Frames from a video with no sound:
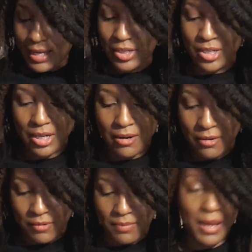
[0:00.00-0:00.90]
and
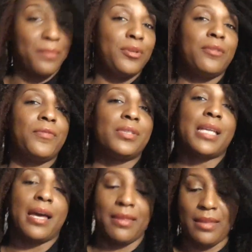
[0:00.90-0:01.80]
share it with my beautifuls
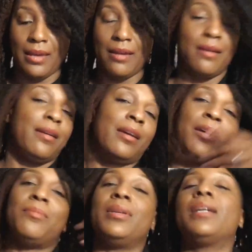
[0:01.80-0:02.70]
out there
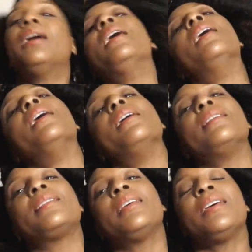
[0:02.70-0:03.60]

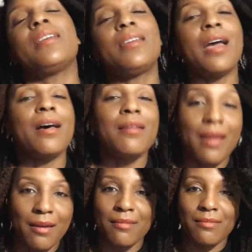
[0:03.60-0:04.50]
because y'all
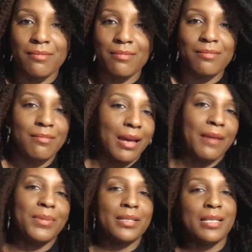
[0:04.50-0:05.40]
know
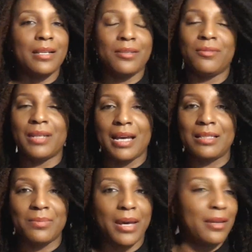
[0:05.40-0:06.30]
I've been telling you
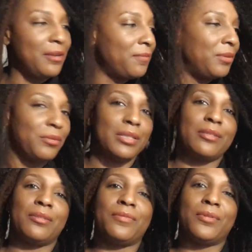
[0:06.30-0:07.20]
guys about
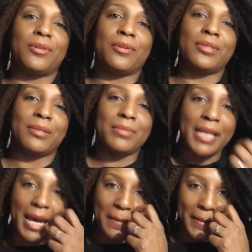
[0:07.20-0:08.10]
Influenster for some
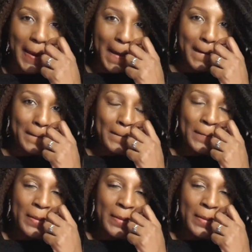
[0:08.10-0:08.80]
time now.